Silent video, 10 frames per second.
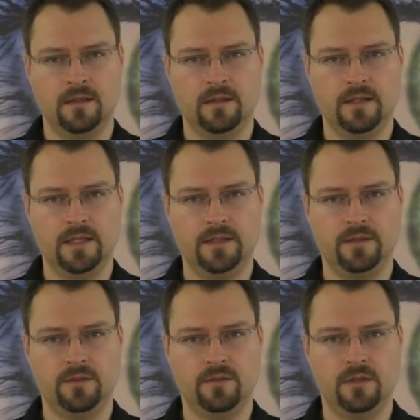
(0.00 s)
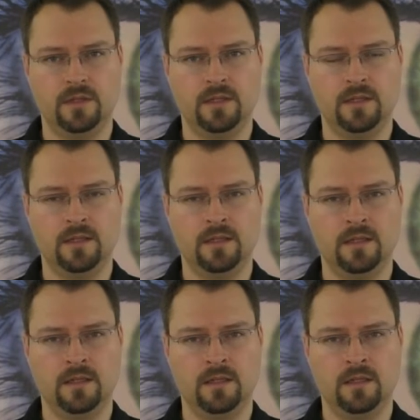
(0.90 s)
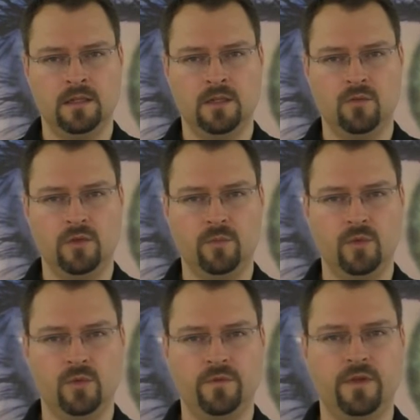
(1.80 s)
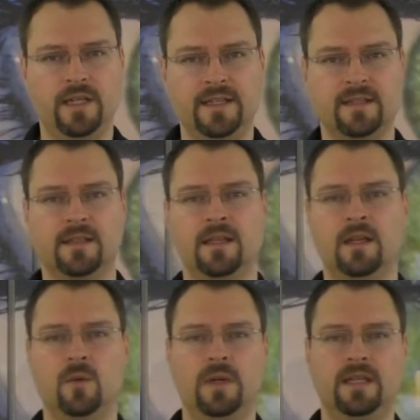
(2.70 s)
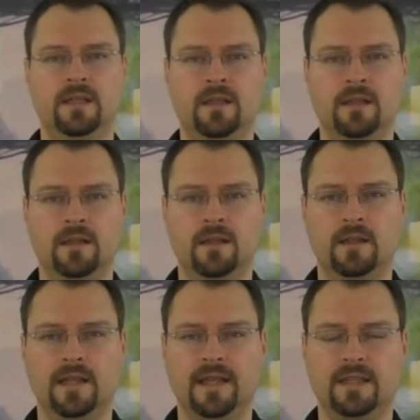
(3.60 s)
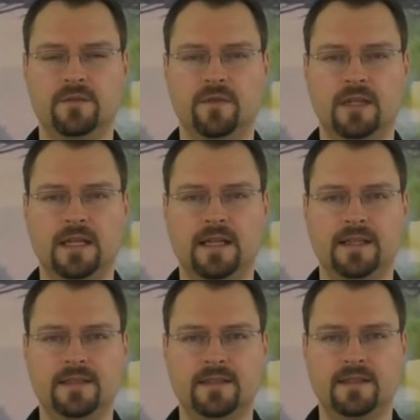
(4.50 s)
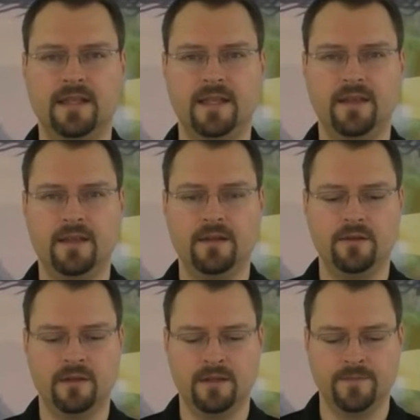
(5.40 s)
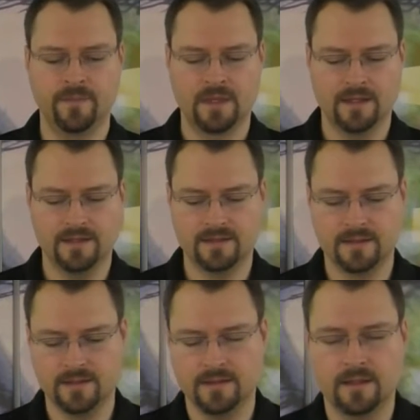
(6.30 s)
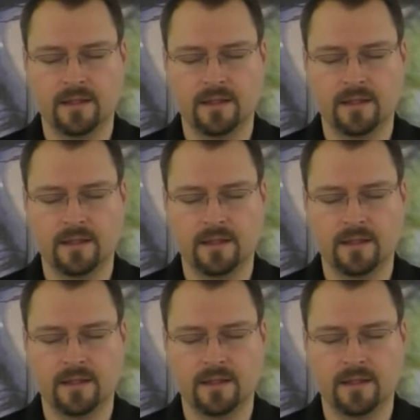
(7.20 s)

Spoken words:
then you remove your hands. And when the hands of your clients stay there, it's a